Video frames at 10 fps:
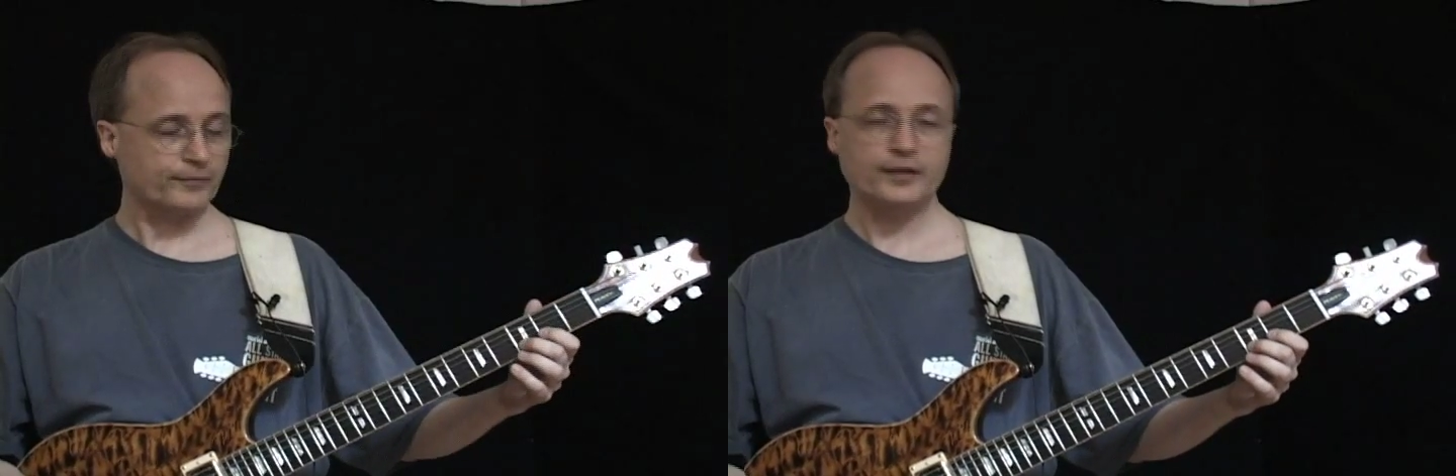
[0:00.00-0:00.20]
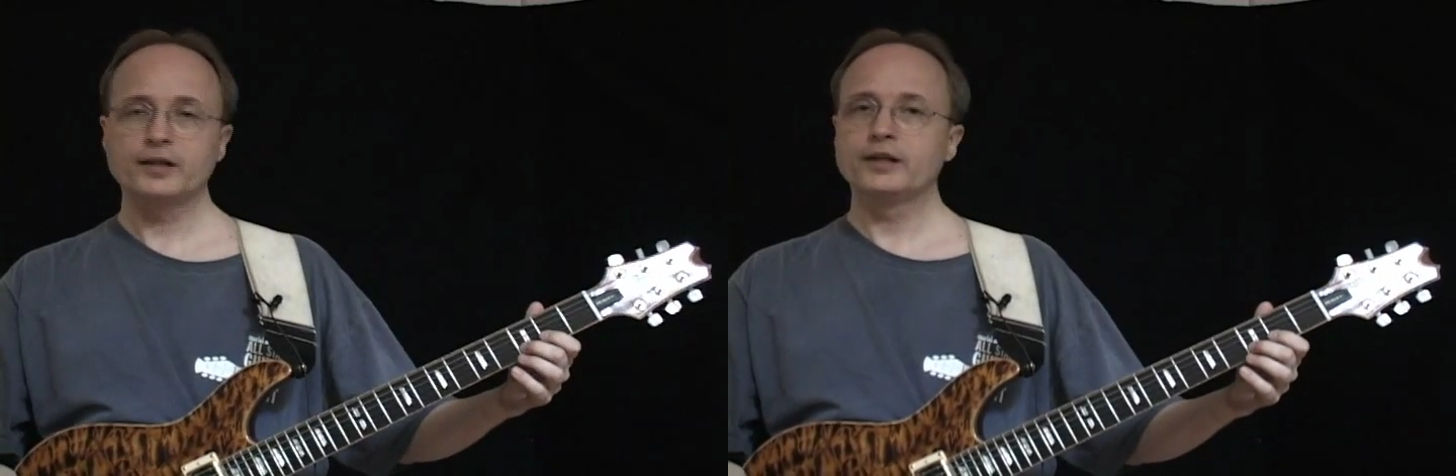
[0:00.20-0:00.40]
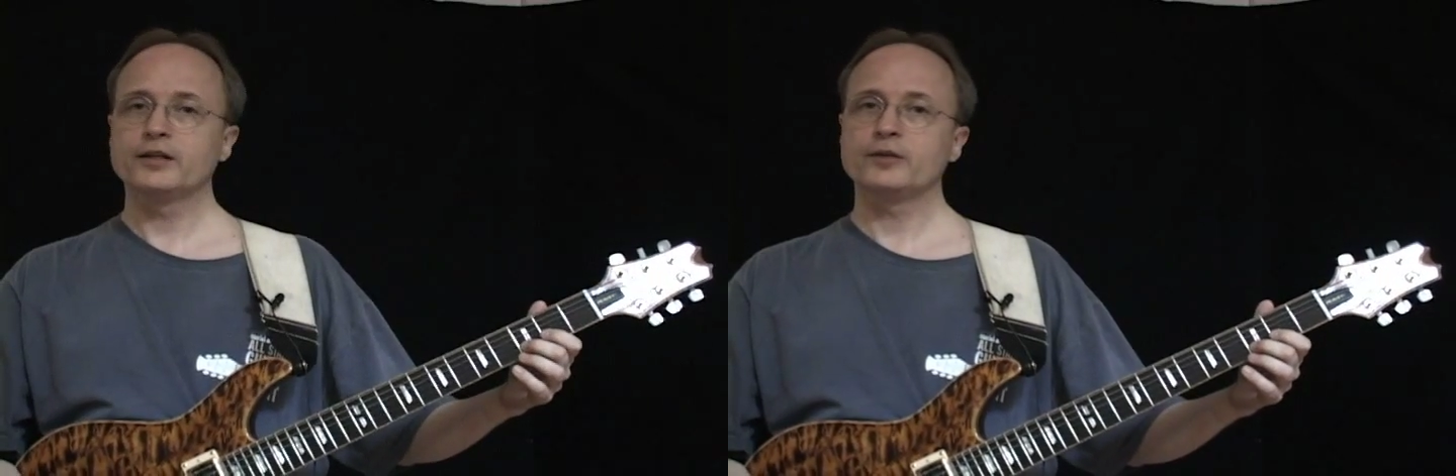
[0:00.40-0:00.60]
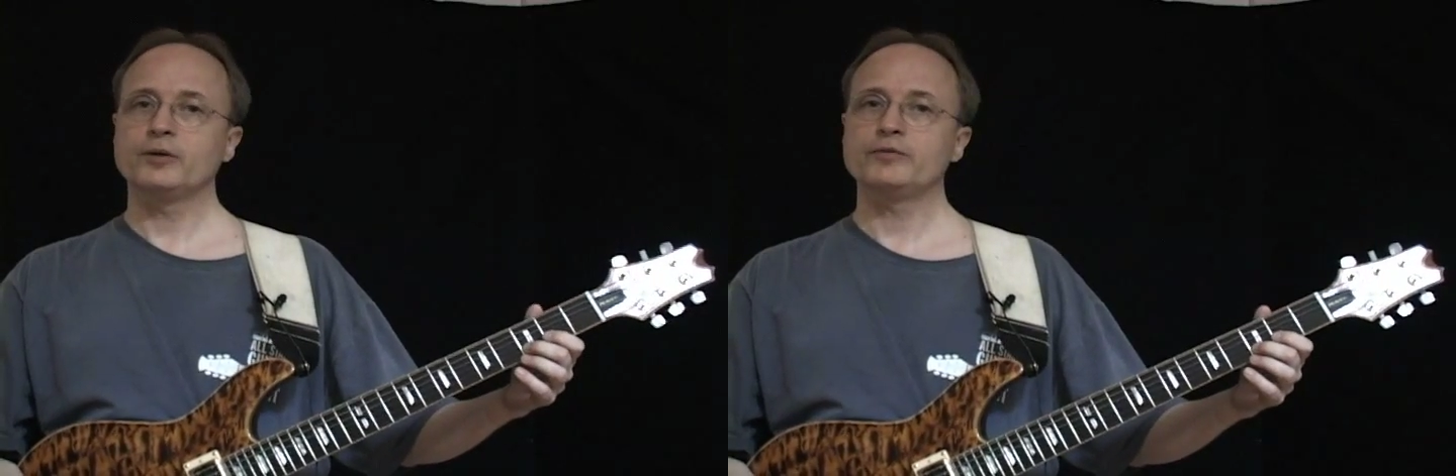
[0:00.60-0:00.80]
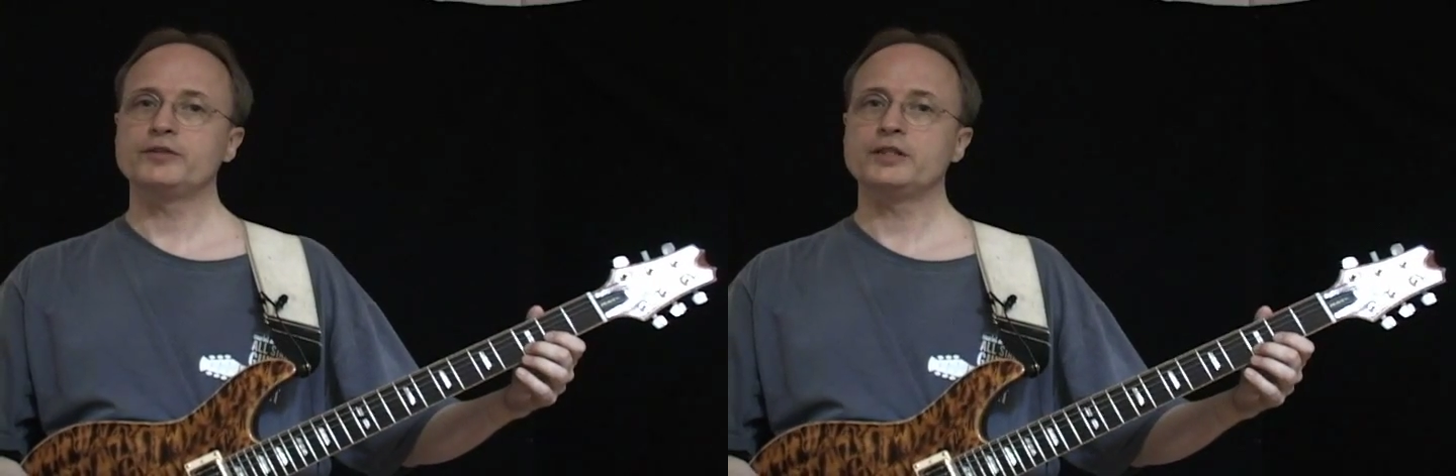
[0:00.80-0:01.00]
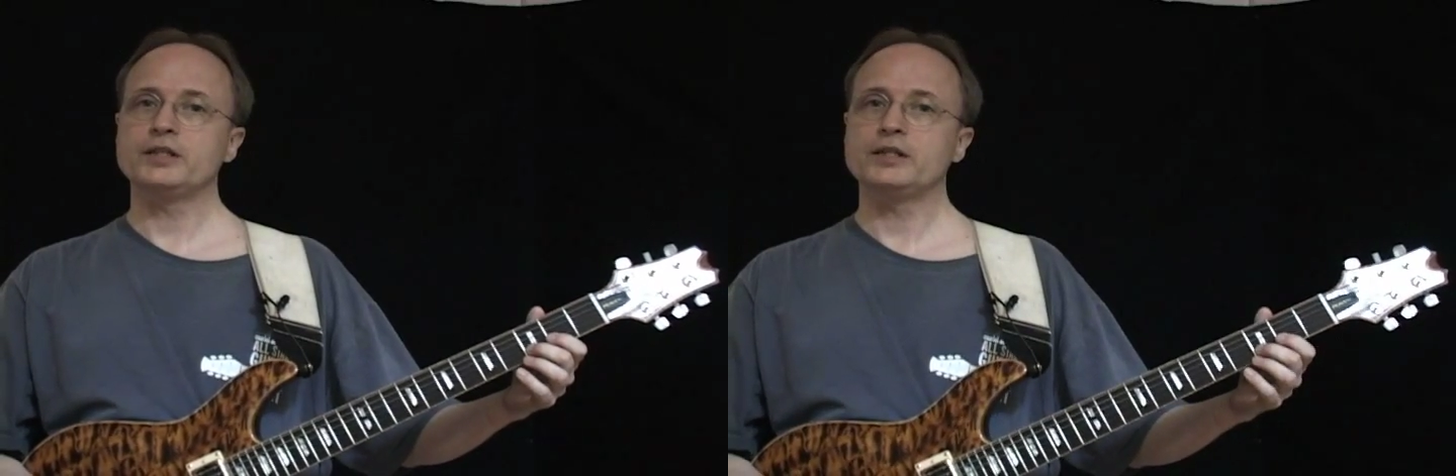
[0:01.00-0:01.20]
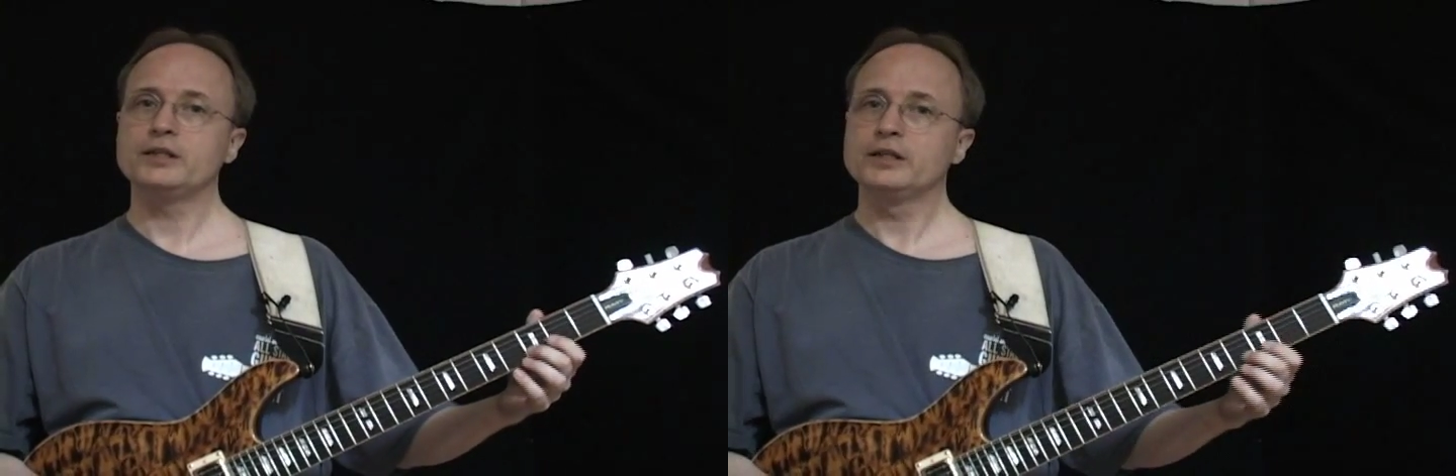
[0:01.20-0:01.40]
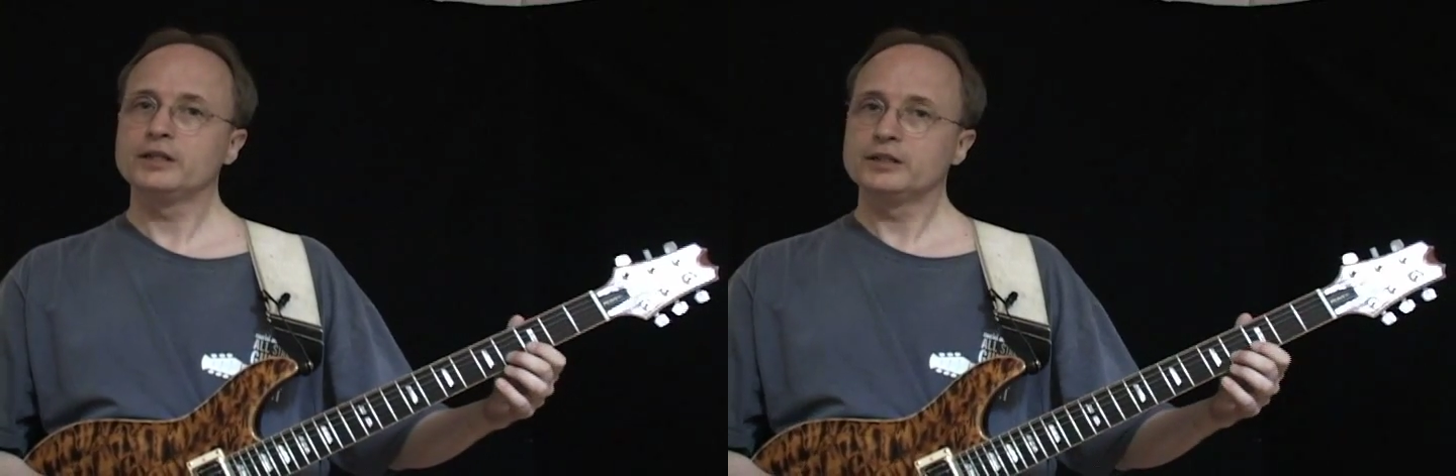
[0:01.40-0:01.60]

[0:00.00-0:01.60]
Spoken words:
You have D,